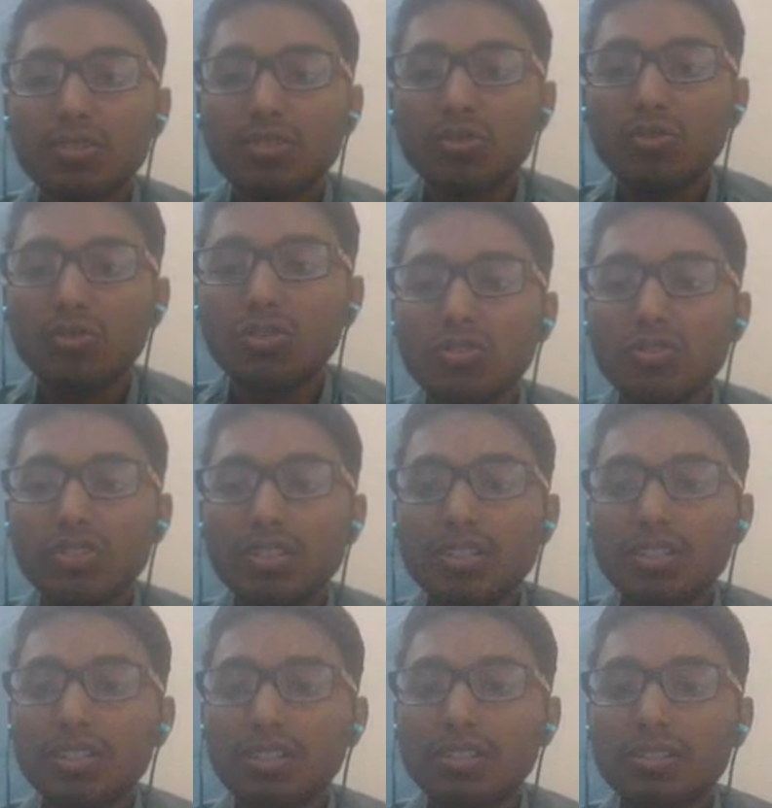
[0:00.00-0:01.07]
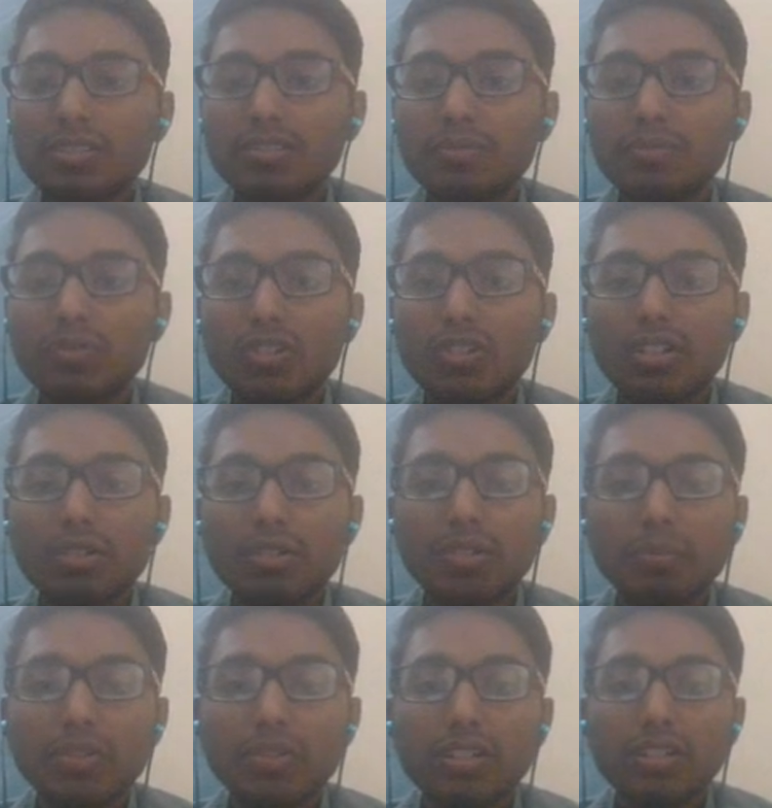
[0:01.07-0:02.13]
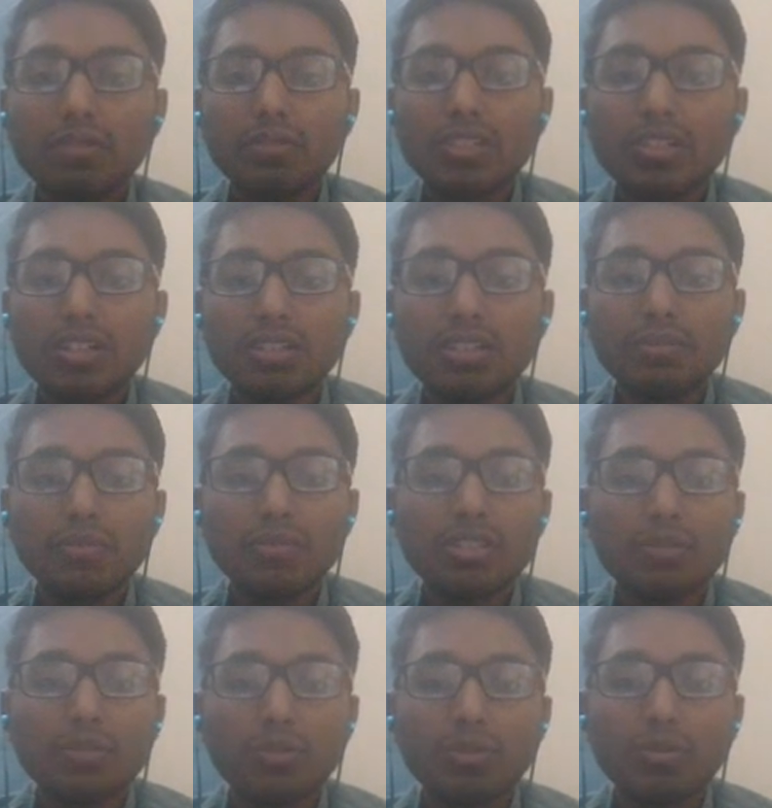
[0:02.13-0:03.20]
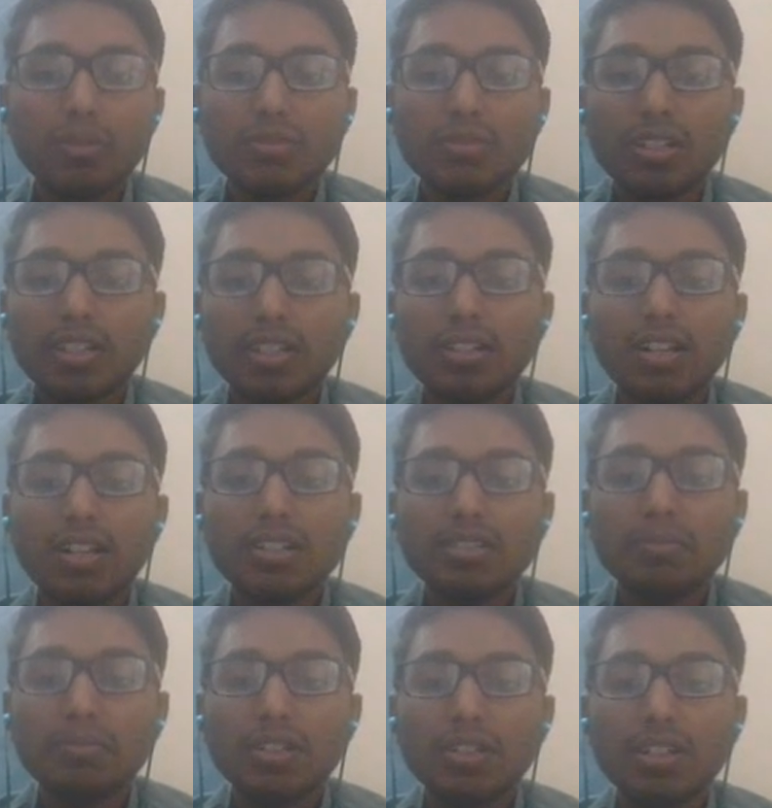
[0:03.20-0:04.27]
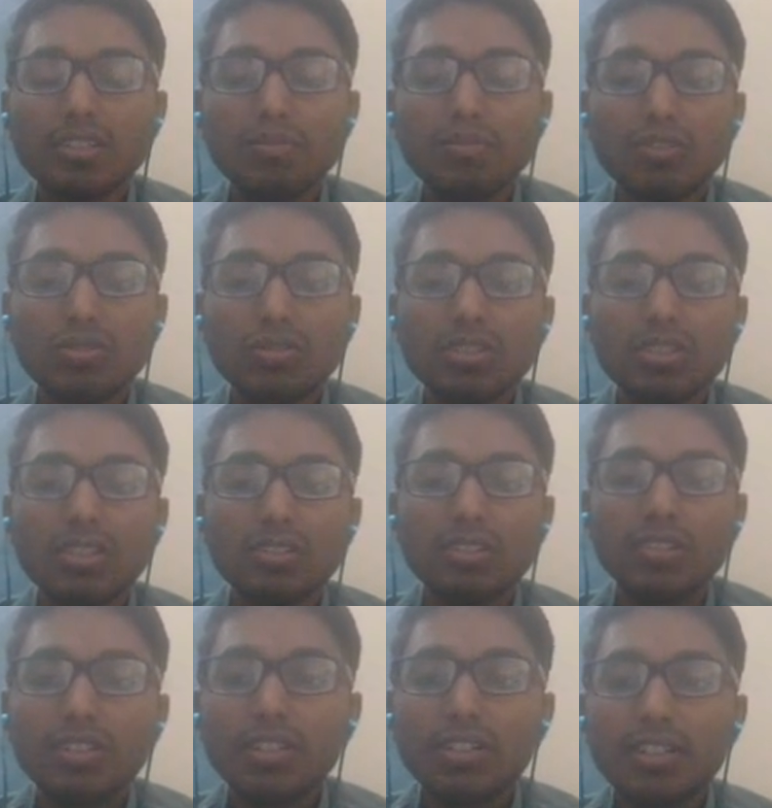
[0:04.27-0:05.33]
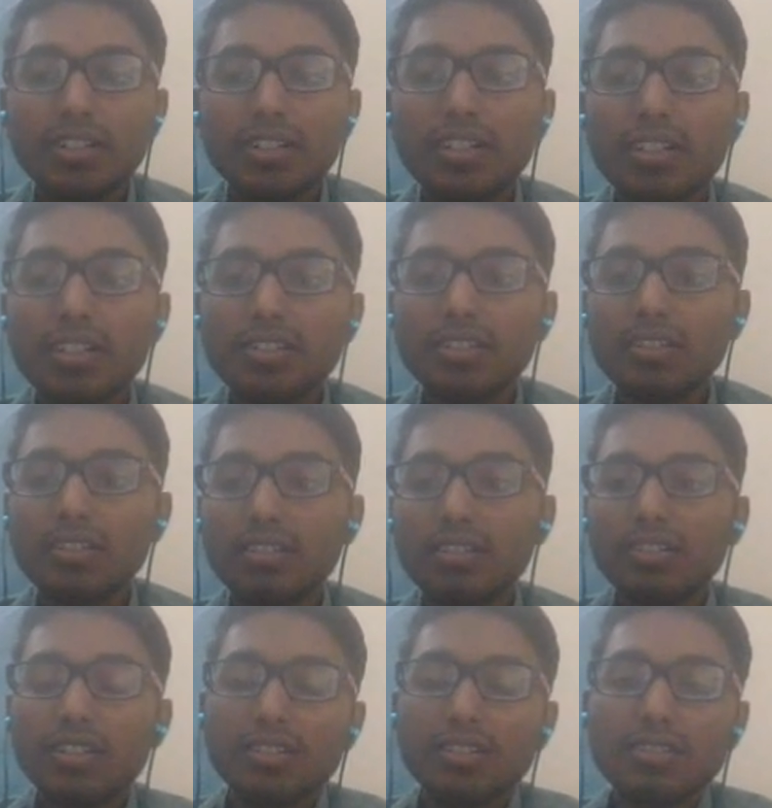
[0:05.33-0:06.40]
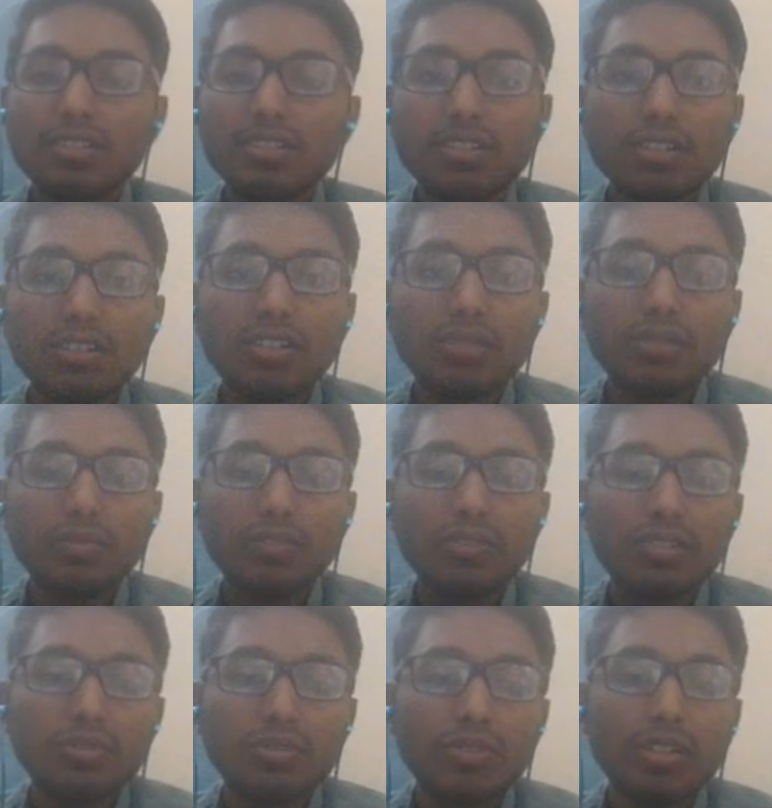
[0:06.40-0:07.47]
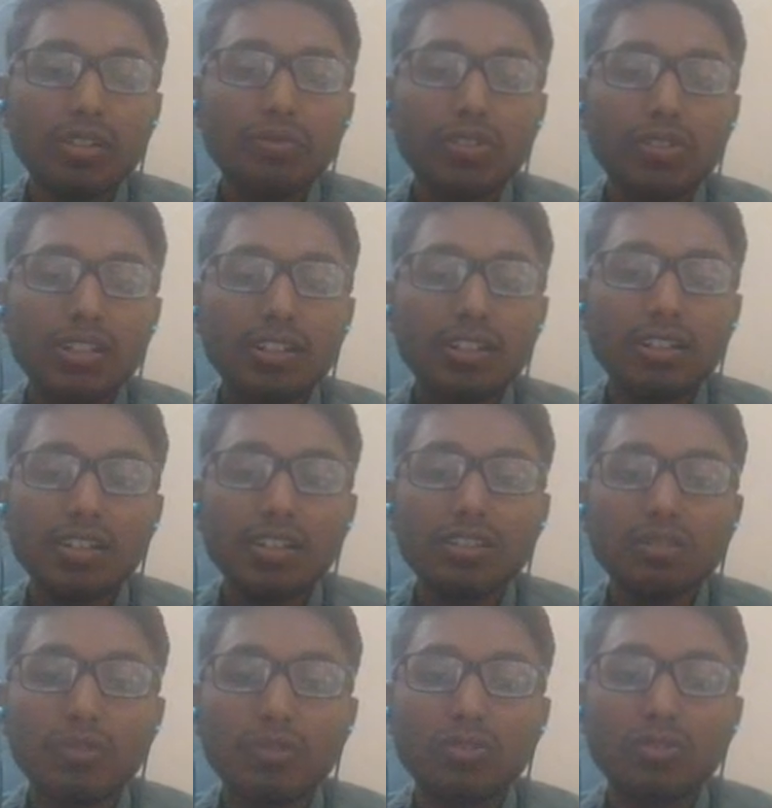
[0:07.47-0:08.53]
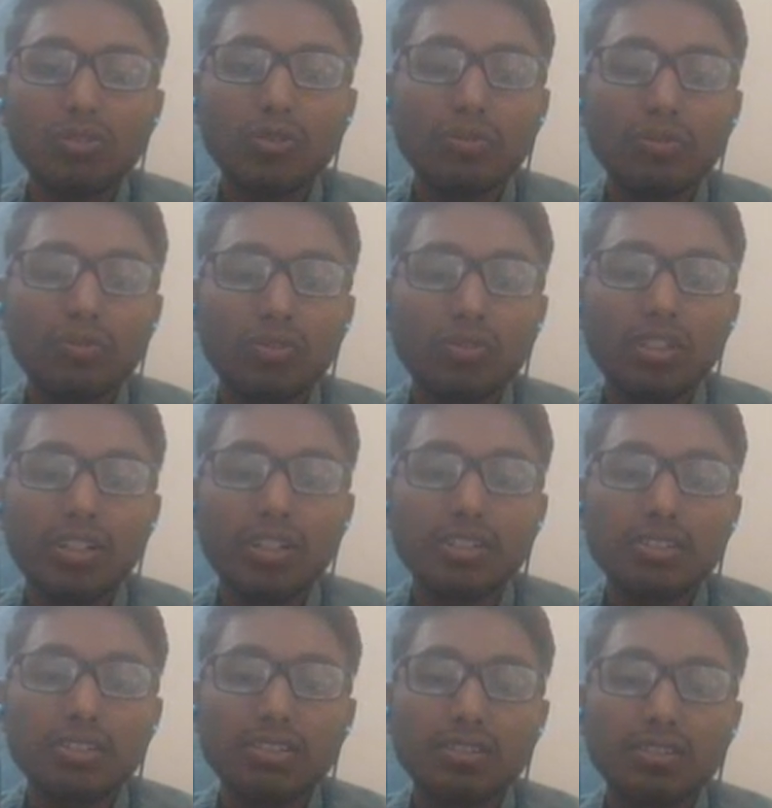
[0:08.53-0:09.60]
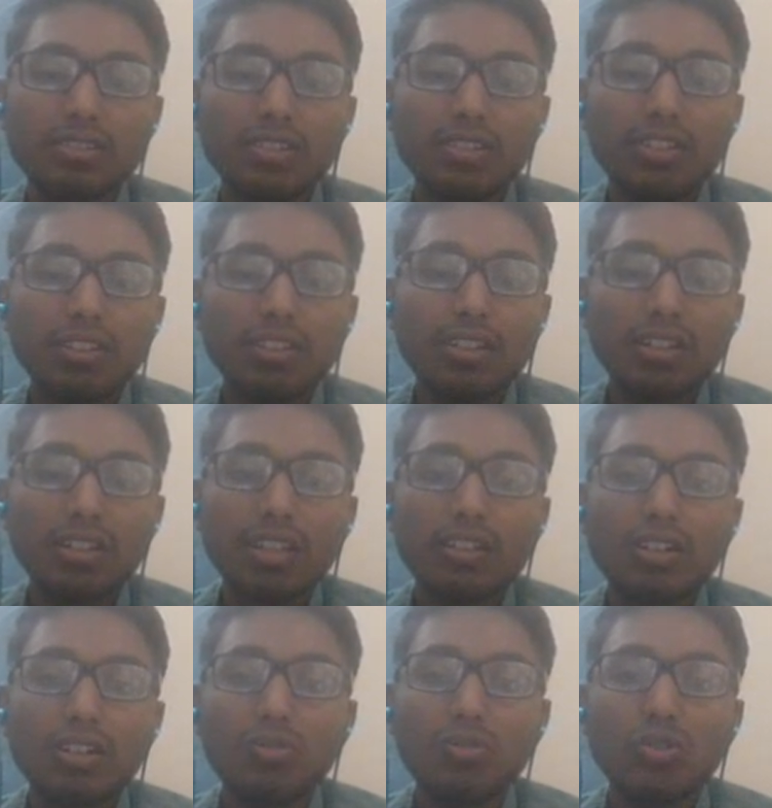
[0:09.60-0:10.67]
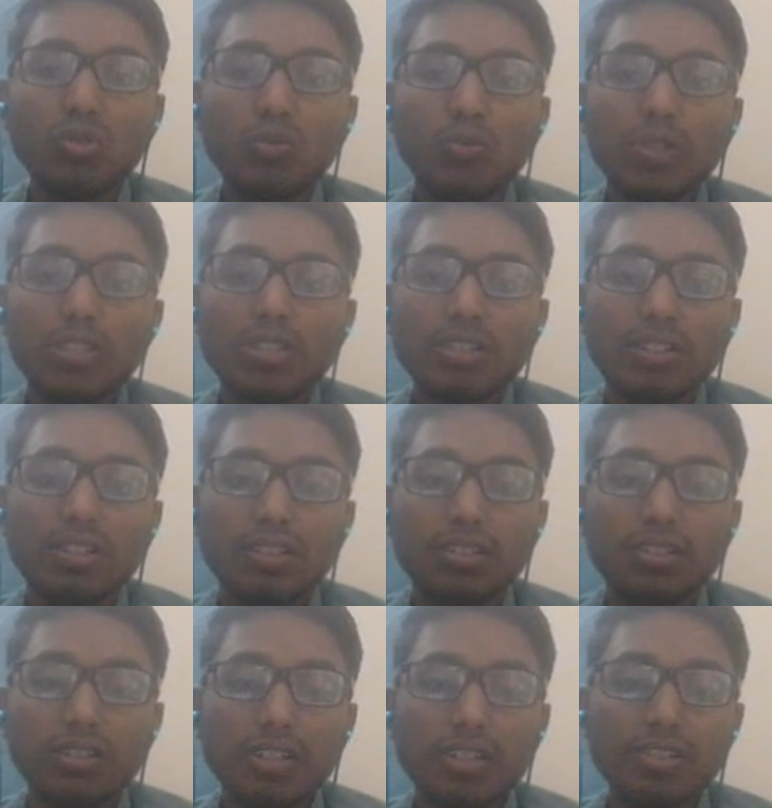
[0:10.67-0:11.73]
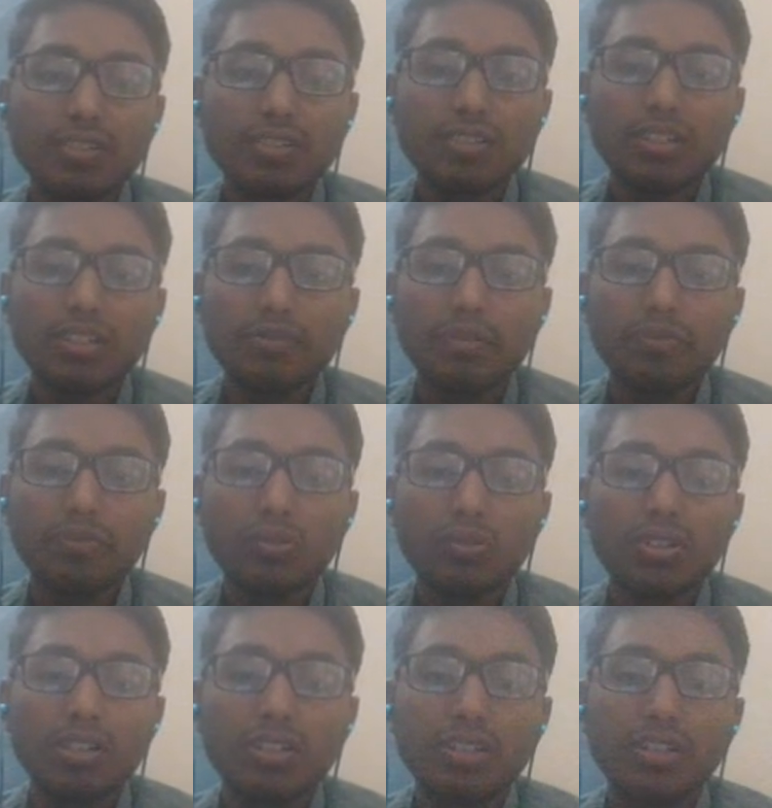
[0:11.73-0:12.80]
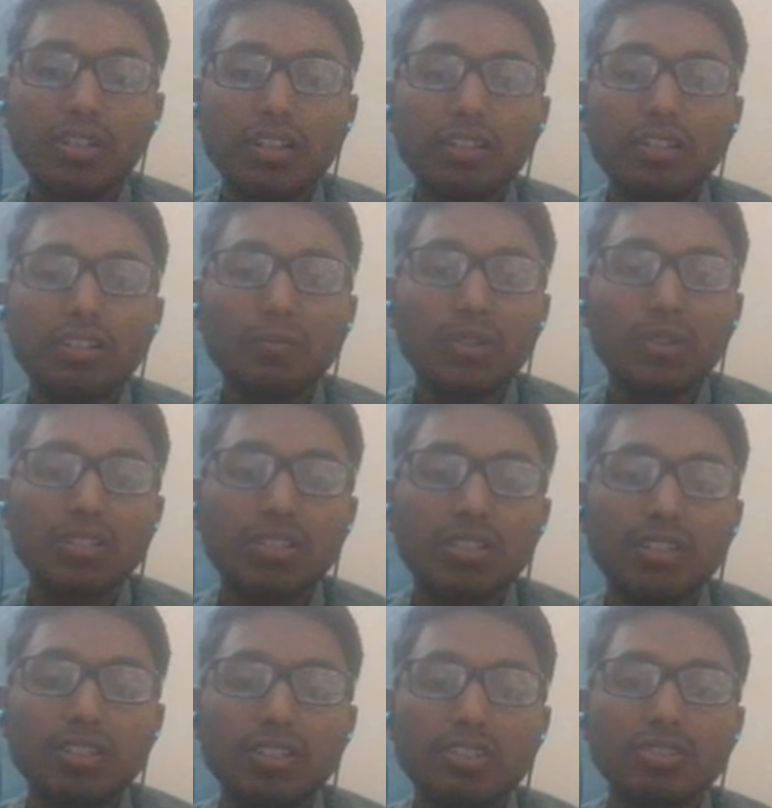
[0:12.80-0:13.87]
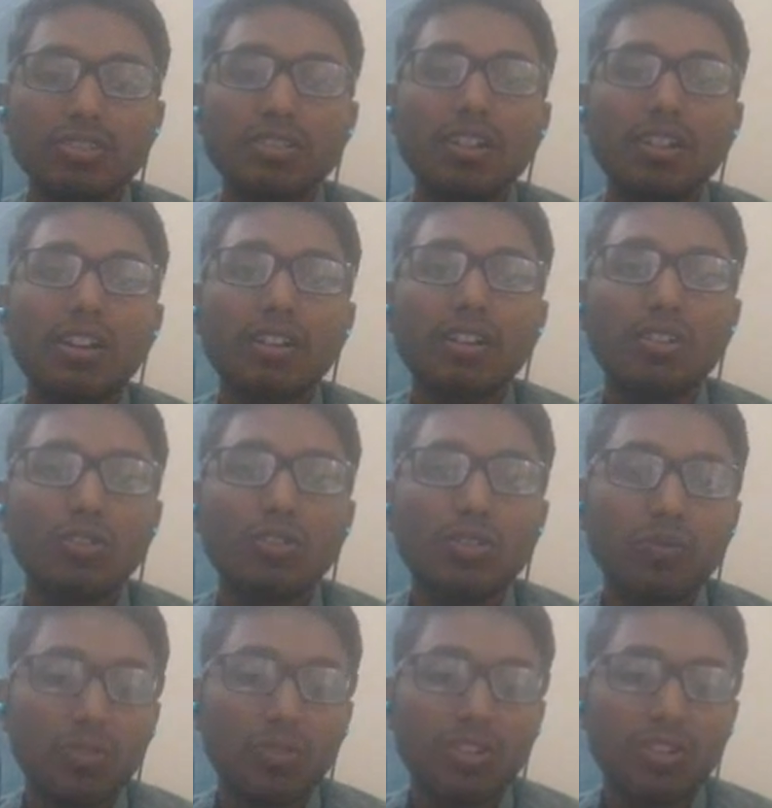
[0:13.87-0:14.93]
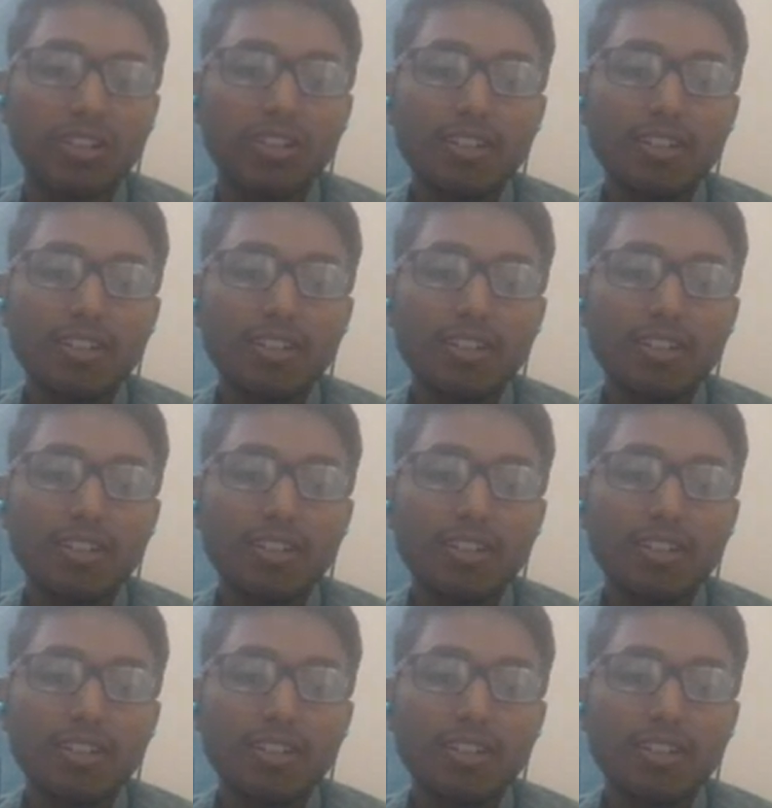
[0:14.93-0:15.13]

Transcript: So can see this model development, which are the major problems like class imbalance, because the data set contains a very less amount of the fraud transactions, like around 2% transactions are being fraud and 98% transactions are not fraud.